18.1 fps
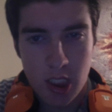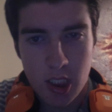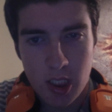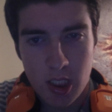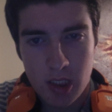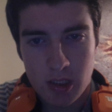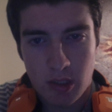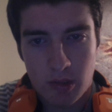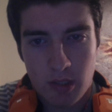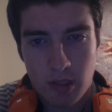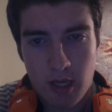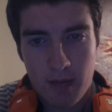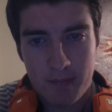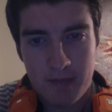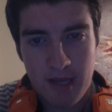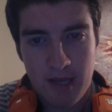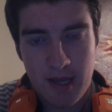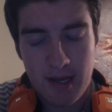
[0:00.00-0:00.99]
So
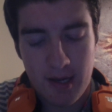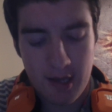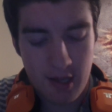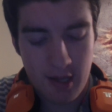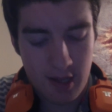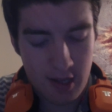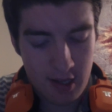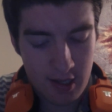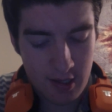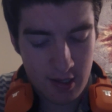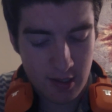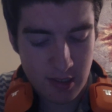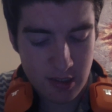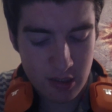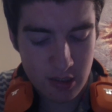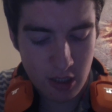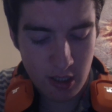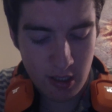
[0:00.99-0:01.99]
top 10, uh,
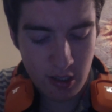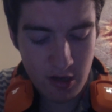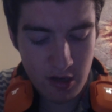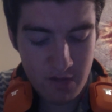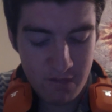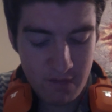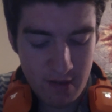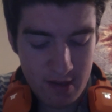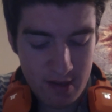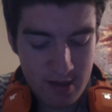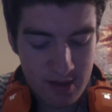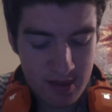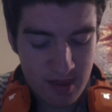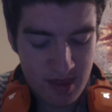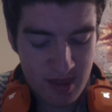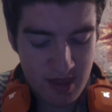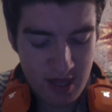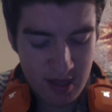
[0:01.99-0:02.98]
starting off in
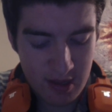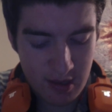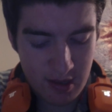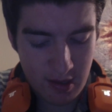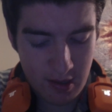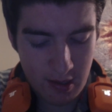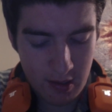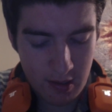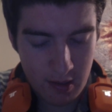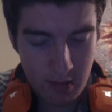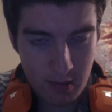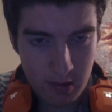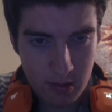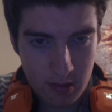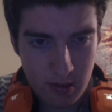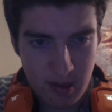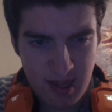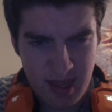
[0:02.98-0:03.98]
10th,
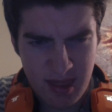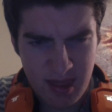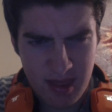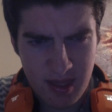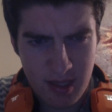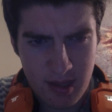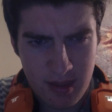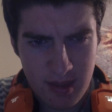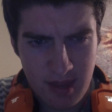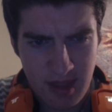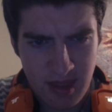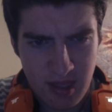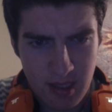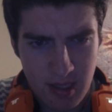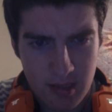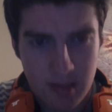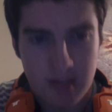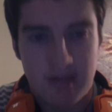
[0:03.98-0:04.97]
10th, 10th,
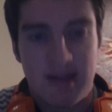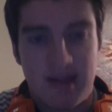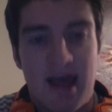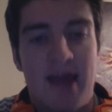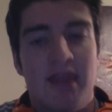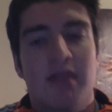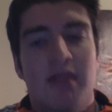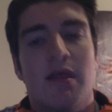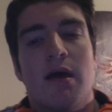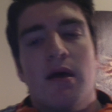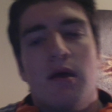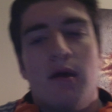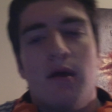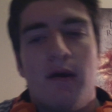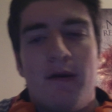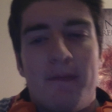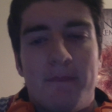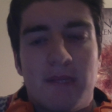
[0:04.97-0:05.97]
10th
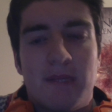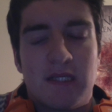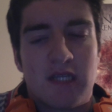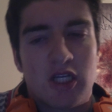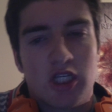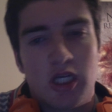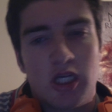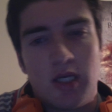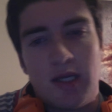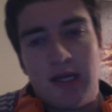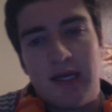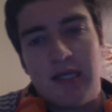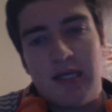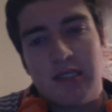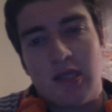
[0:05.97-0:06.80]
position is